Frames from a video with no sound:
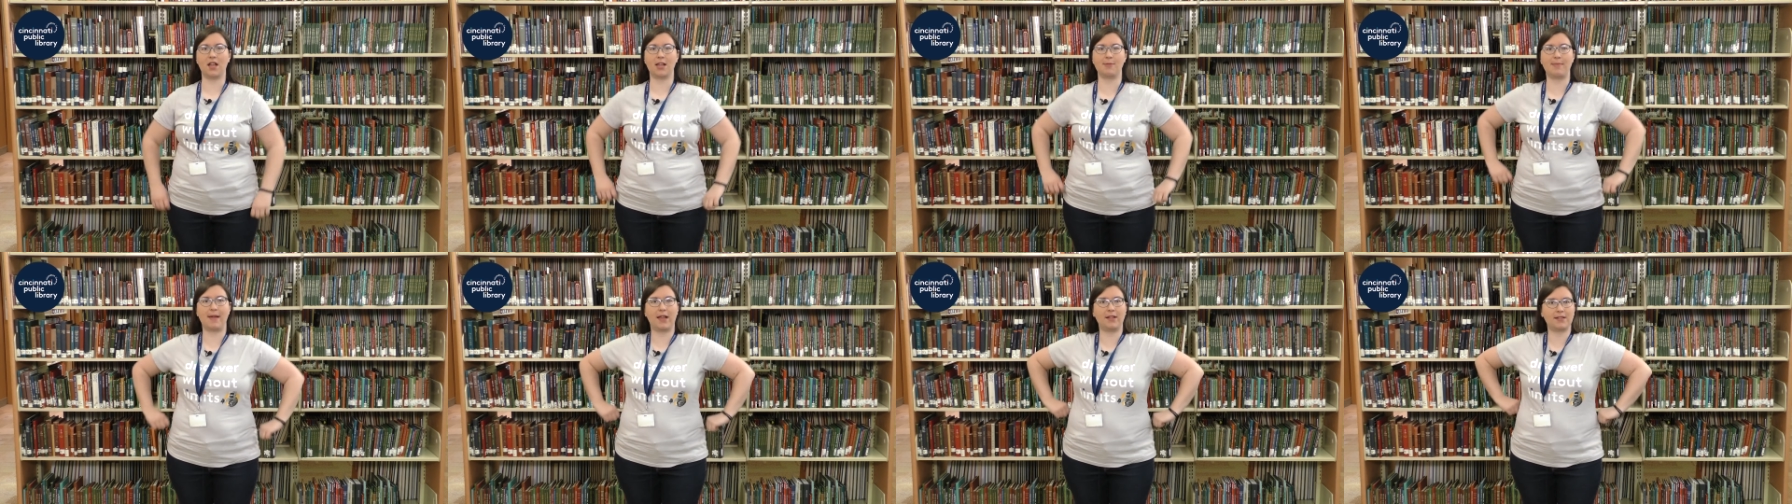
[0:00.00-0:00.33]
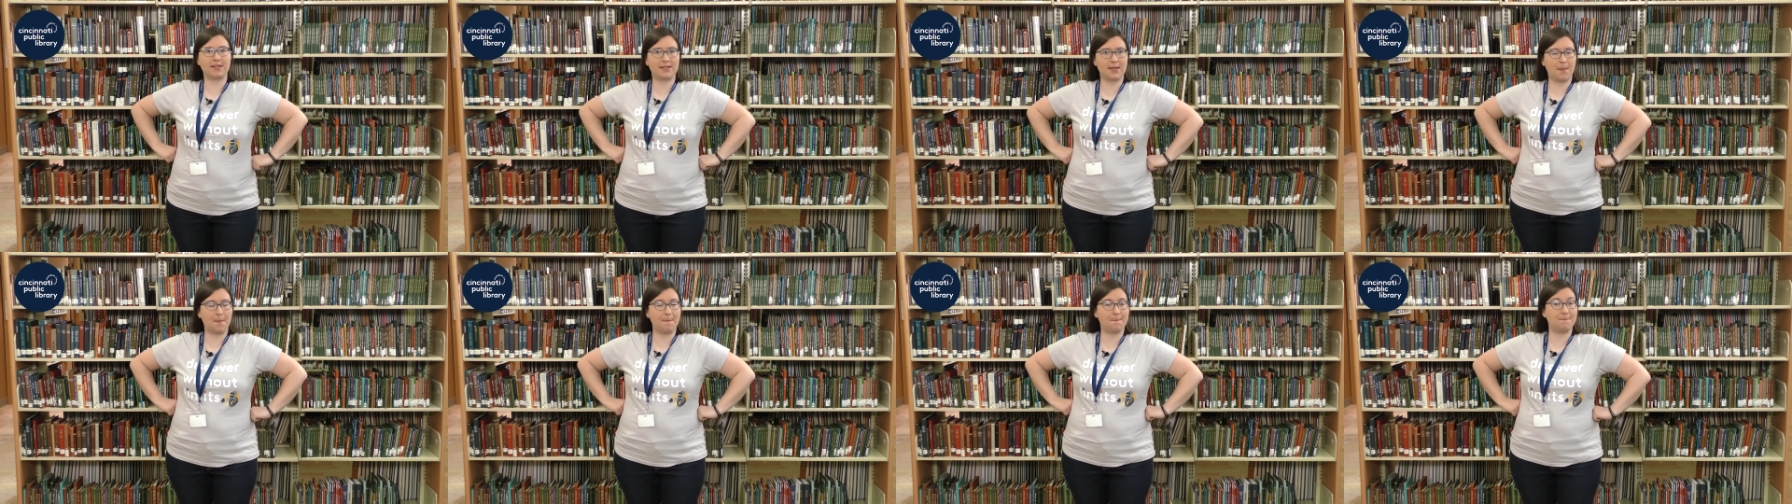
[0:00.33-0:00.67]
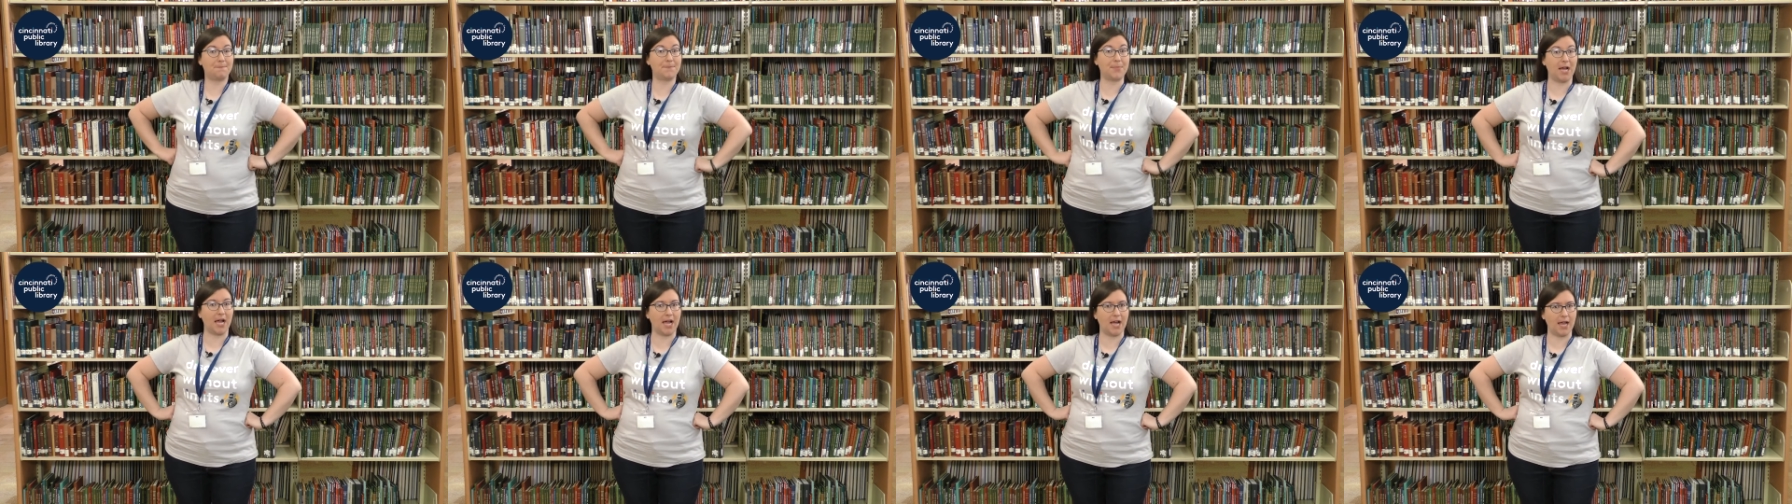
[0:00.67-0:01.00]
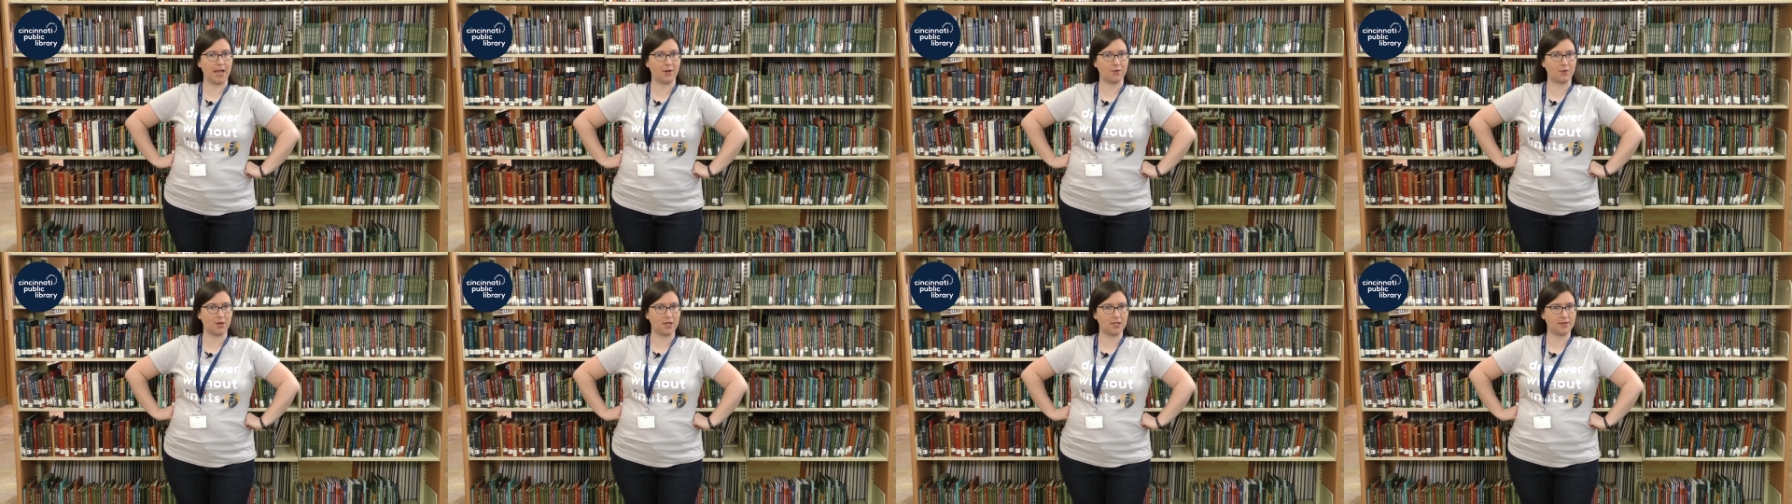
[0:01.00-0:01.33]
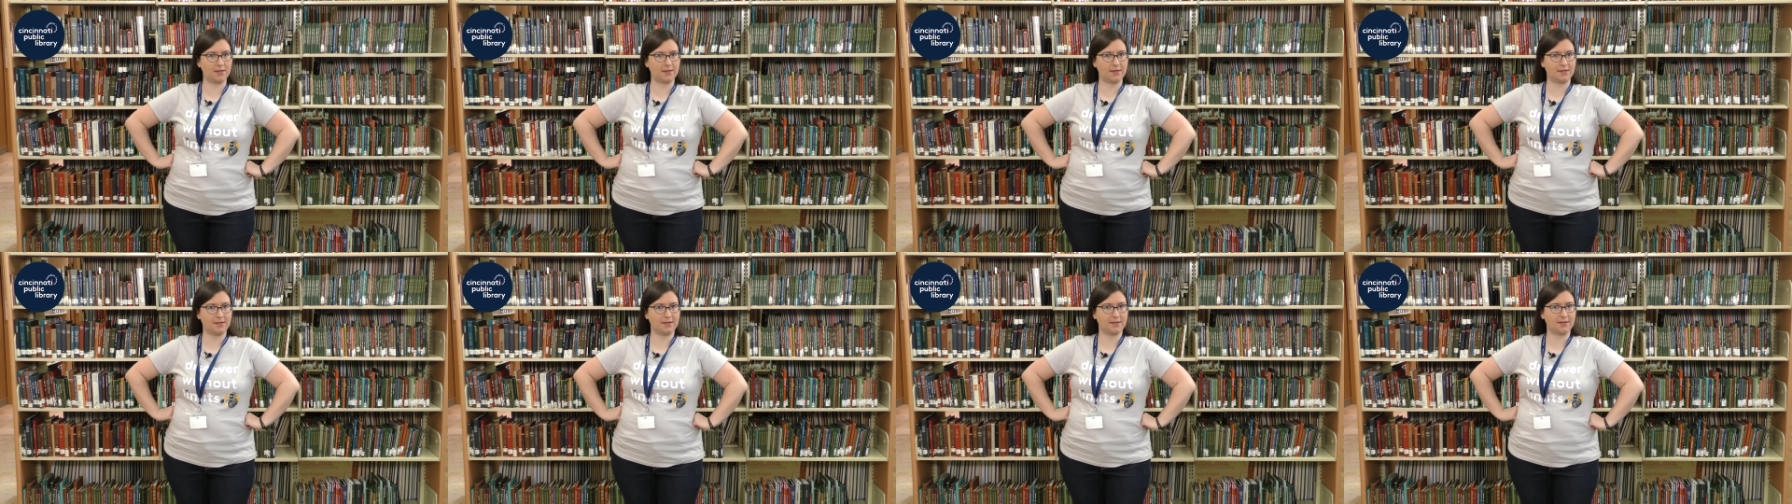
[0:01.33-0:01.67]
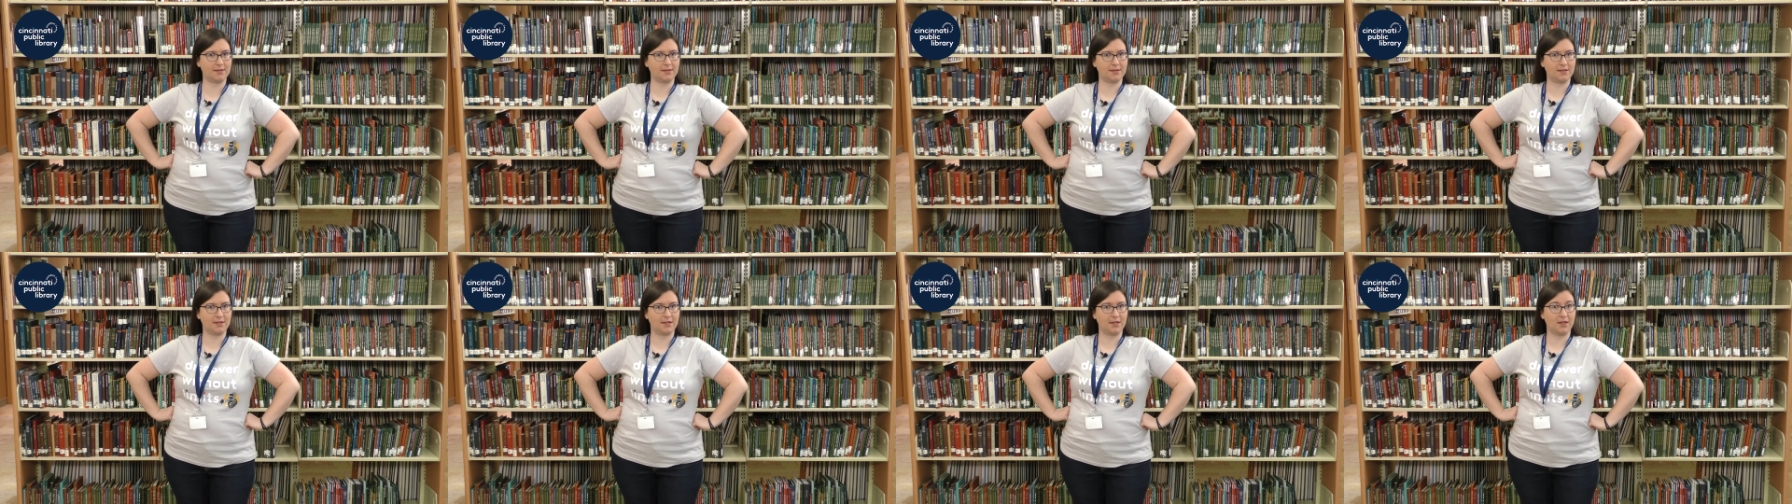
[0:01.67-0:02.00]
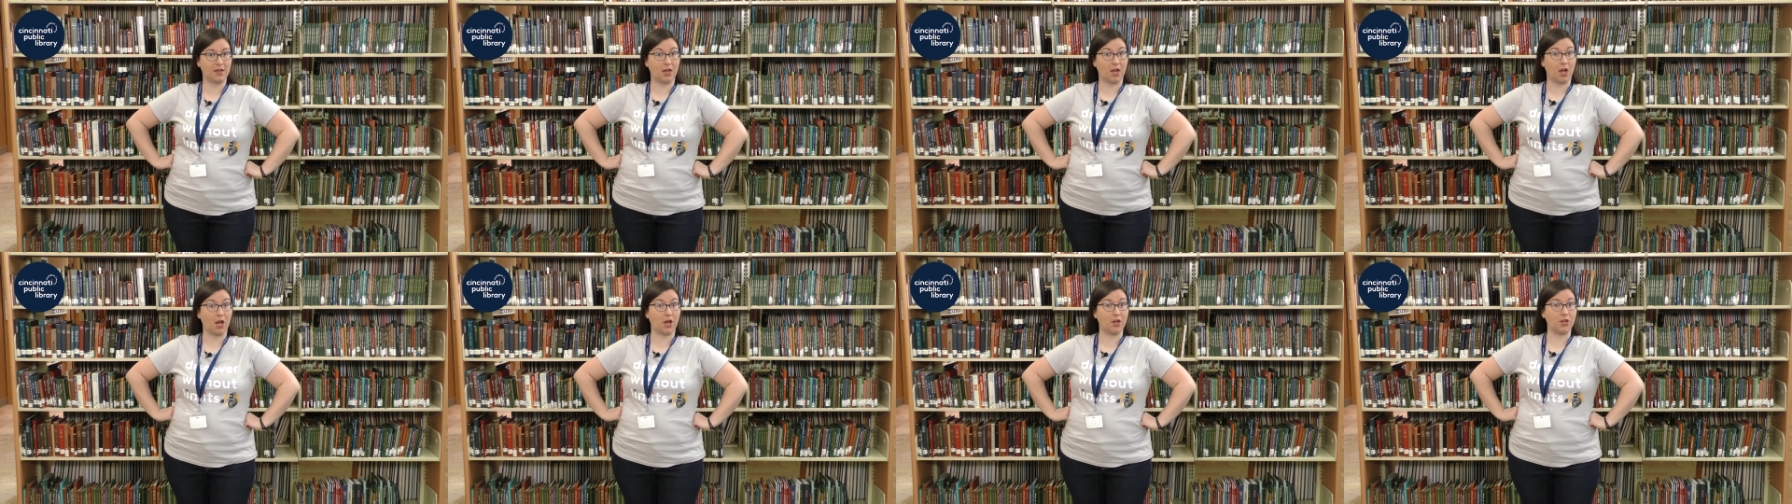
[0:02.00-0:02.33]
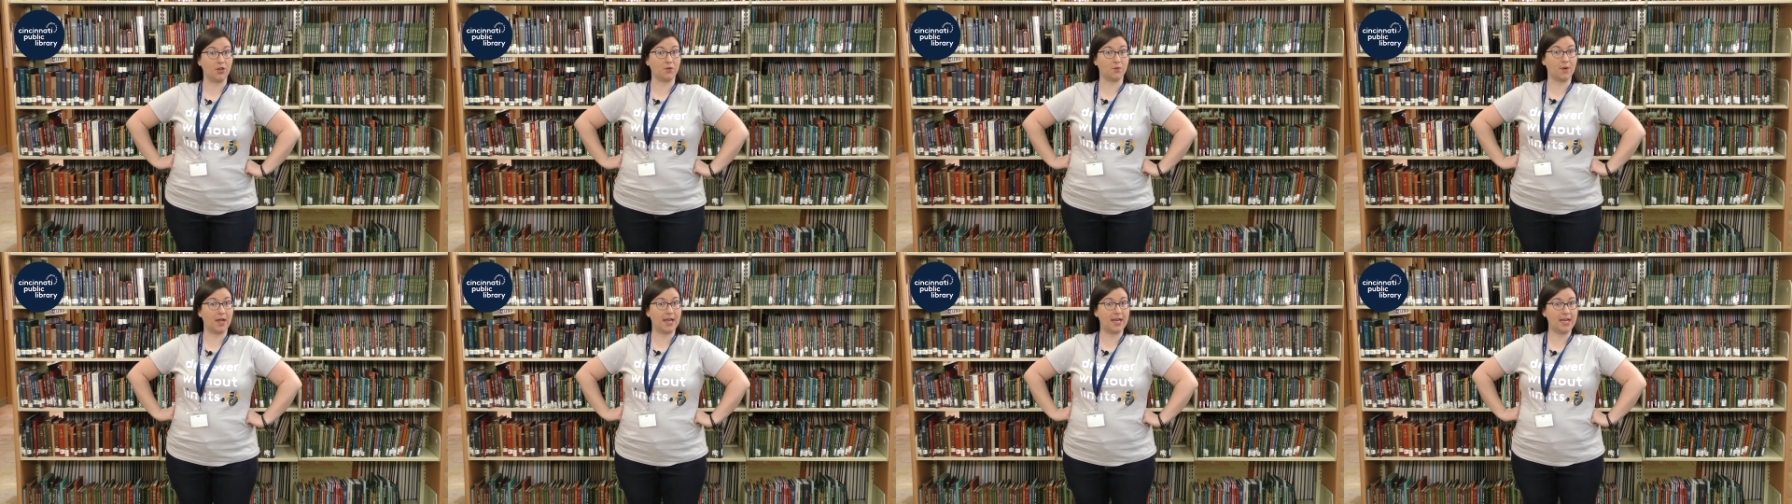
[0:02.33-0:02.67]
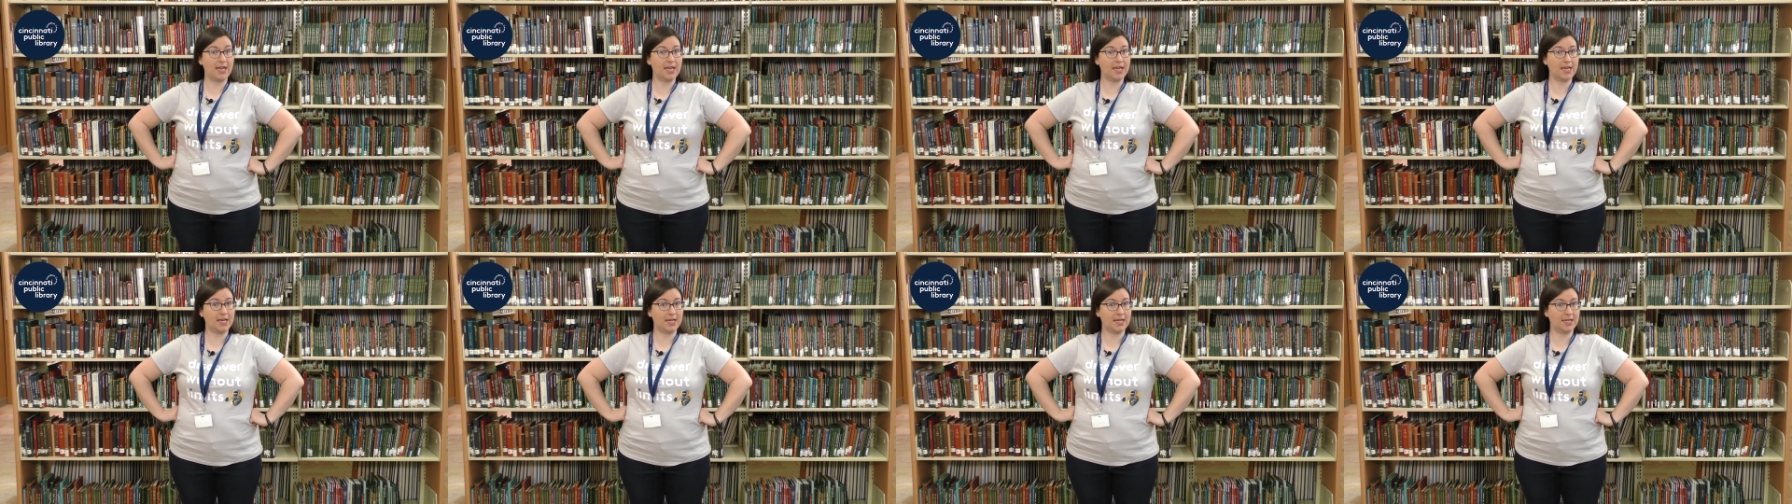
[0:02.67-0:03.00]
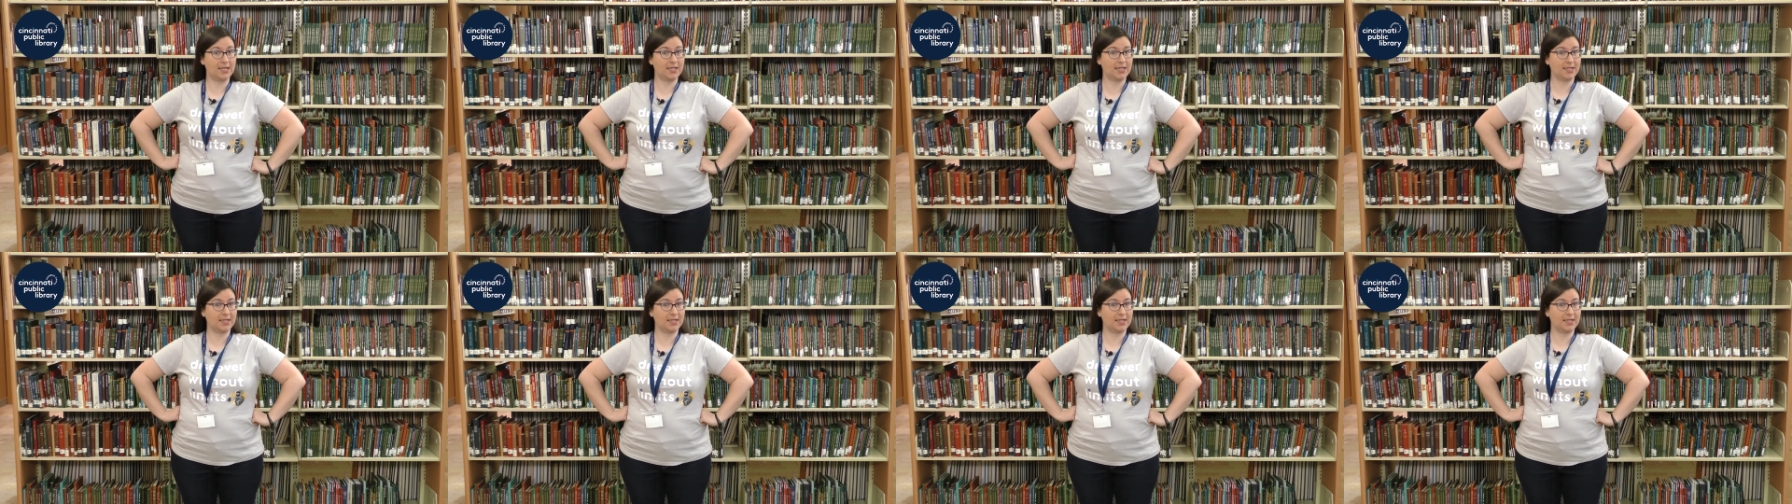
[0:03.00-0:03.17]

about some pirates. Are you ready?